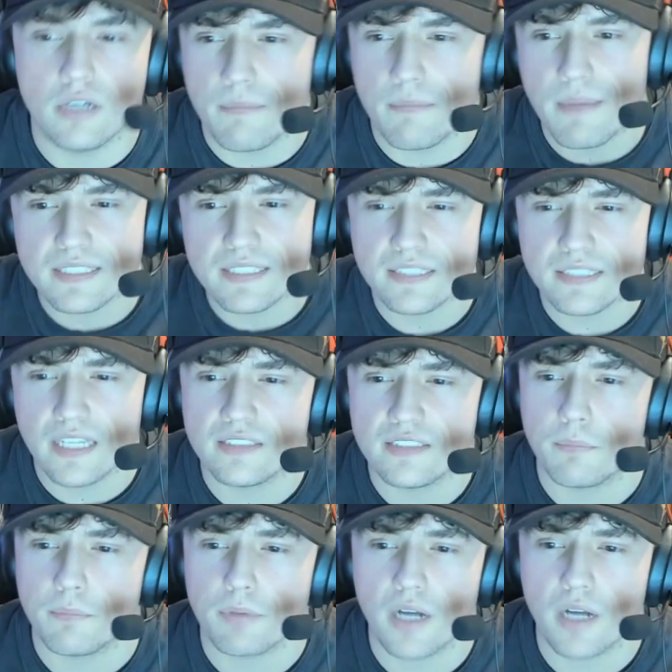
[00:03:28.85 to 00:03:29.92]
it makes sense
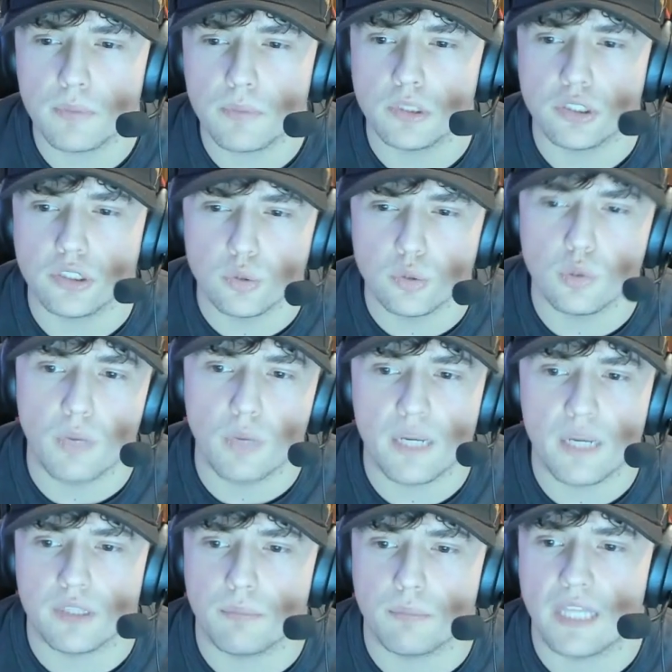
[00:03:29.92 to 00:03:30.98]
they probably would do
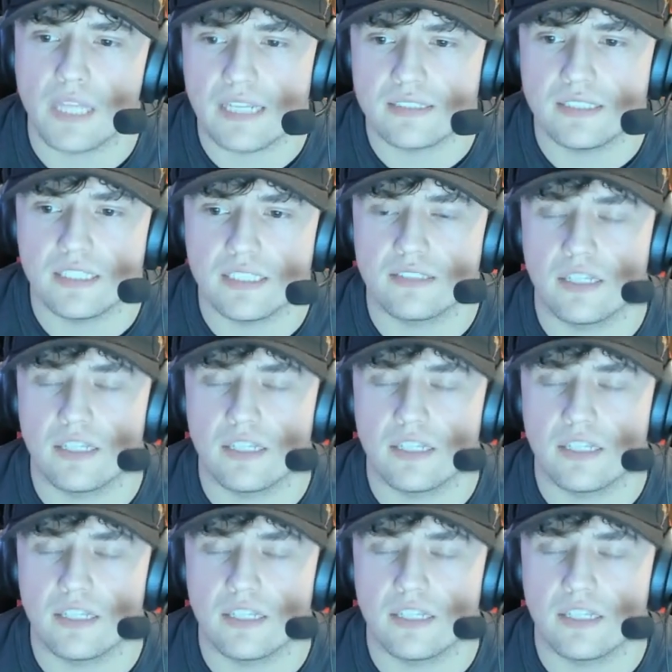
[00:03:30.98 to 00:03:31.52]
away with the plastic,